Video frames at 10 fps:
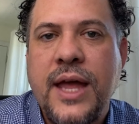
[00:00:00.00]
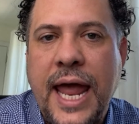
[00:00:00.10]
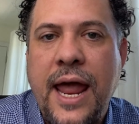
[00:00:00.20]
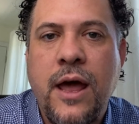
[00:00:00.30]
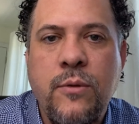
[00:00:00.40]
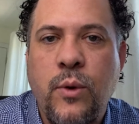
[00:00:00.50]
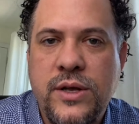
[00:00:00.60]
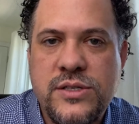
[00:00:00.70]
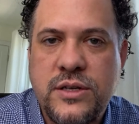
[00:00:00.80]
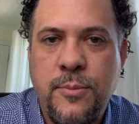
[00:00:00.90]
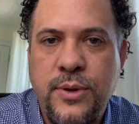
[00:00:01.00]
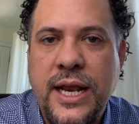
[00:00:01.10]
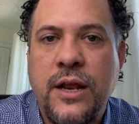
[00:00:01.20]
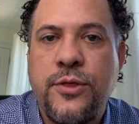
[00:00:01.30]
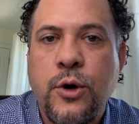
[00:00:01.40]
and was
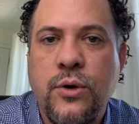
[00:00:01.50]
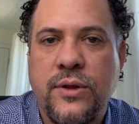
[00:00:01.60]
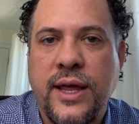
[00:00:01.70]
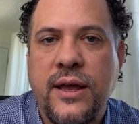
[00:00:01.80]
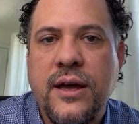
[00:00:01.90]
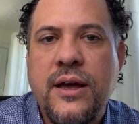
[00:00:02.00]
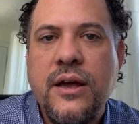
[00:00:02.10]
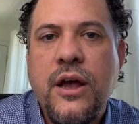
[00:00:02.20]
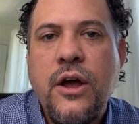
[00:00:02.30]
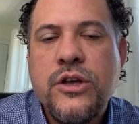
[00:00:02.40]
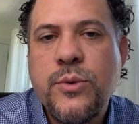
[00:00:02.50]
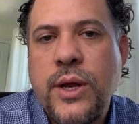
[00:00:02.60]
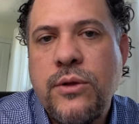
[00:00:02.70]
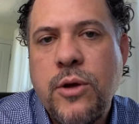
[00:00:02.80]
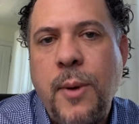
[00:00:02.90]
completed thoroughly. So when
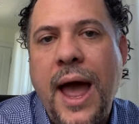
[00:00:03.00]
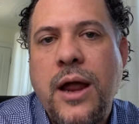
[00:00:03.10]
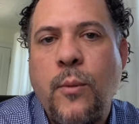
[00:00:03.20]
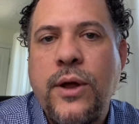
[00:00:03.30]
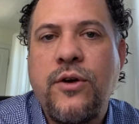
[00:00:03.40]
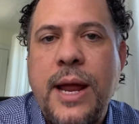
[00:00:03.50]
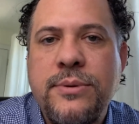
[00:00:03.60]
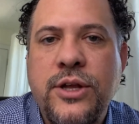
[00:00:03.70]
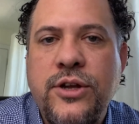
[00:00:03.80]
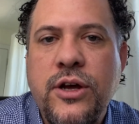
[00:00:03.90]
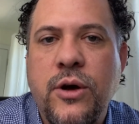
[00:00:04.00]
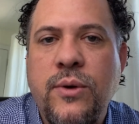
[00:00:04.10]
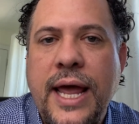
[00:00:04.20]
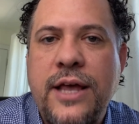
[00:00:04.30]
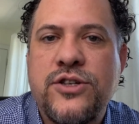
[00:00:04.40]
you look back, what you're able to
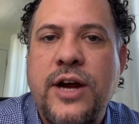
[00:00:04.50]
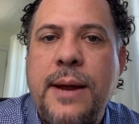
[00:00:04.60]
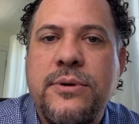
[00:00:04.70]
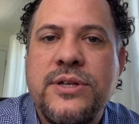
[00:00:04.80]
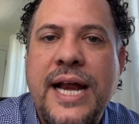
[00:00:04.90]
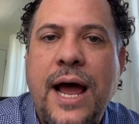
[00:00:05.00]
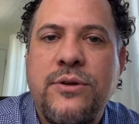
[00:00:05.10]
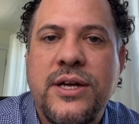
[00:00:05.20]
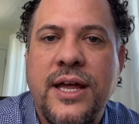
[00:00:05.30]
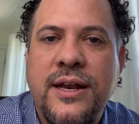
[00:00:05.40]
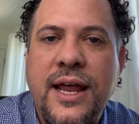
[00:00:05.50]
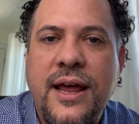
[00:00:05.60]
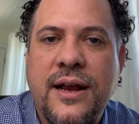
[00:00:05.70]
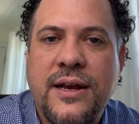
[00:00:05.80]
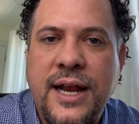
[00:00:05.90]
do is you're able to now to
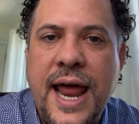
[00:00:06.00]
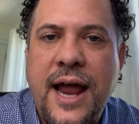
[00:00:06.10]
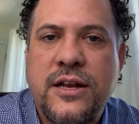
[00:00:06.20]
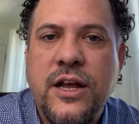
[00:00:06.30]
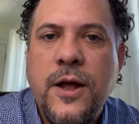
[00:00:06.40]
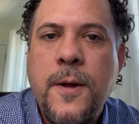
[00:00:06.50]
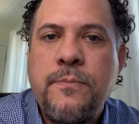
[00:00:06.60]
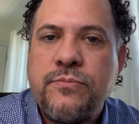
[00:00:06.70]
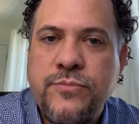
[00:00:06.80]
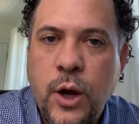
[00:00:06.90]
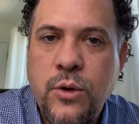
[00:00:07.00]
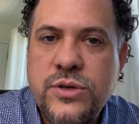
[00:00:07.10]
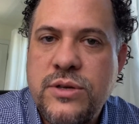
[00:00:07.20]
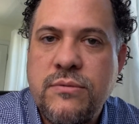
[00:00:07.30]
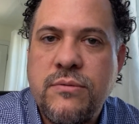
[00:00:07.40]
connect
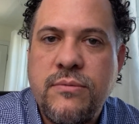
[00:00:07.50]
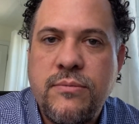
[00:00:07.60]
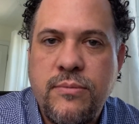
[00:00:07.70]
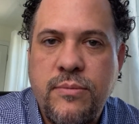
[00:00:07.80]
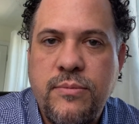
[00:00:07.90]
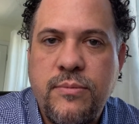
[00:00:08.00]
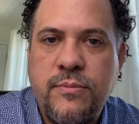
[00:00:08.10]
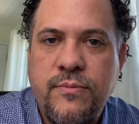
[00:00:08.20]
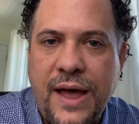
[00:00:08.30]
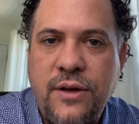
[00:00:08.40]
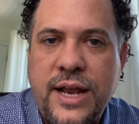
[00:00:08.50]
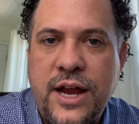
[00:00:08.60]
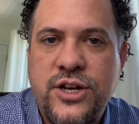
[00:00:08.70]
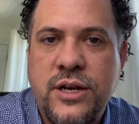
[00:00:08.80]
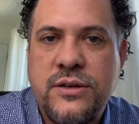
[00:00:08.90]
those
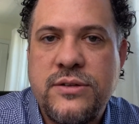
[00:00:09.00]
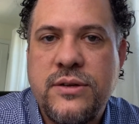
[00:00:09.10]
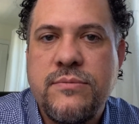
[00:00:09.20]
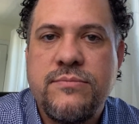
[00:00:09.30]
validations